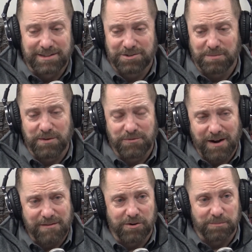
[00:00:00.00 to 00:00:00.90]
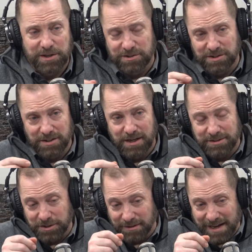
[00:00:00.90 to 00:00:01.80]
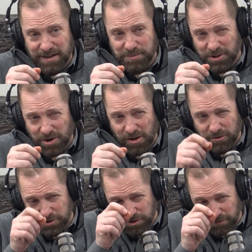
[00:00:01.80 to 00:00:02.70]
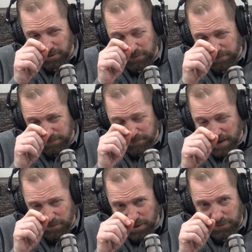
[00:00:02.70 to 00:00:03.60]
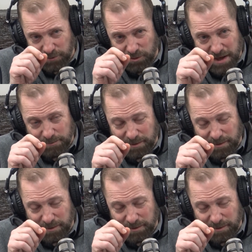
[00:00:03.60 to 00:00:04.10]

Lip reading: And it took me forever because you line up the colors, you have to feather it through that